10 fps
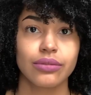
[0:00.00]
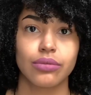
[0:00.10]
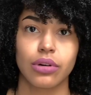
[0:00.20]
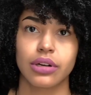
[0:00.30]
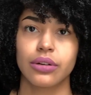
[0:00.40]

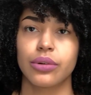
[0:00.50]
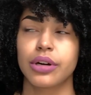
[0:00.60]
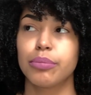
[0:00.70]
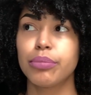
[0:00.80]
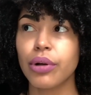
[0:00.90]
of water
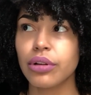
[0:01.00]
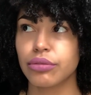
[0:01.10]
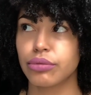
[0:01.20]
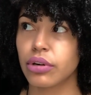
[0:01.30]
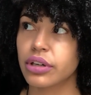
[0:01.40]
or a bowl
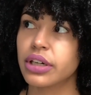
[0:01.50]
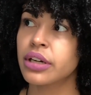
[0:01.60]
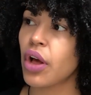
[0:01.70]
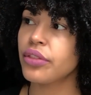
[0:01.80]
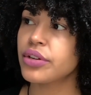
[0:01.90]
of
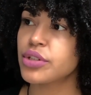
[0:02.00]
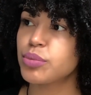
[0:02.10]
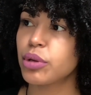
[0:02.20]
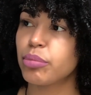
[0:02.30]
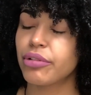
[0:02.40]
water.
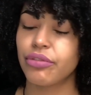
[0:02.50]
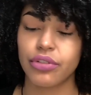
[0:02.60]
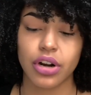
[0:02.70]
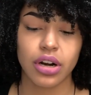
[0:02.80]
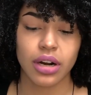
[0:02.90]
Others will
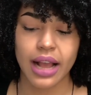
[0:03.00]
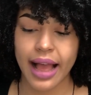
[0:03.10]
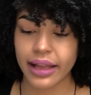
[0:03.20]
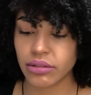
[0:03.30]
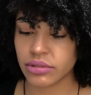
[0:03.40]
prefer,
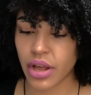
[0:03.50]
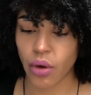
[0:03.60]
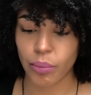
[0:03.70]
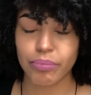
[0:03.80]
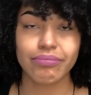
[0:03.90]
I don't
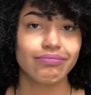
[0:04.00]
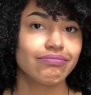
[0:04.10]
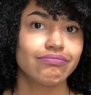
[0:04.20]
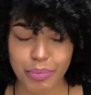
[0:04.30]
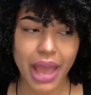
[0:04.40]
know,
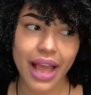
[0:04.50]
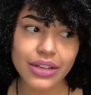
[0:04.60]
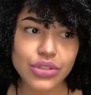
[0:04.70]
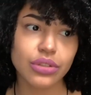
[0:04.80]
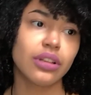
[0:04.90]

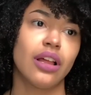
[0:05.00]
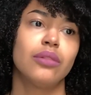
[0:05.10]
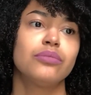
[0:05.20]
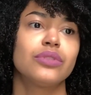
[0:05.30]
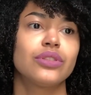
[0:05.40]

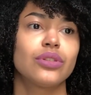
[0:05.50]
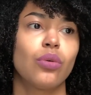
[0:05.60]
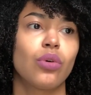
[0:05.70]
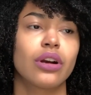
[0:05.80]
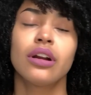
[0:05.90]
pendulums,
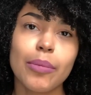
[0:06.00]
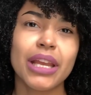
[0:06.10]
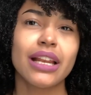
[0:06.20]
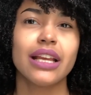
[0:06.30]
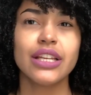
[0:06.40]
or I
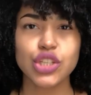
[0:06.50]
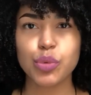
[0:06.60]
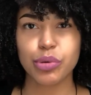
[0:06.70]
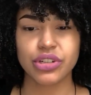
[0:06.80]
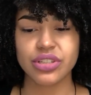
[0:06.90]
mean,
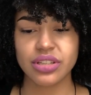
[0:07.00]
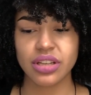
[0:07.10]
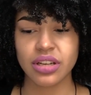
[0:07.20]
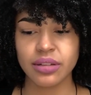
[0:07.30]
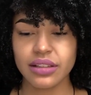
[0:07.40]
each
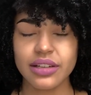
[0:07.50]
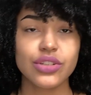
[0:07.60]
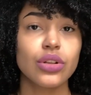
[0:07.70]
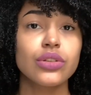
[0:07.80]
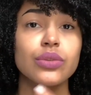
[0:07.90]
person.
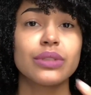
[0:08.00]
There's also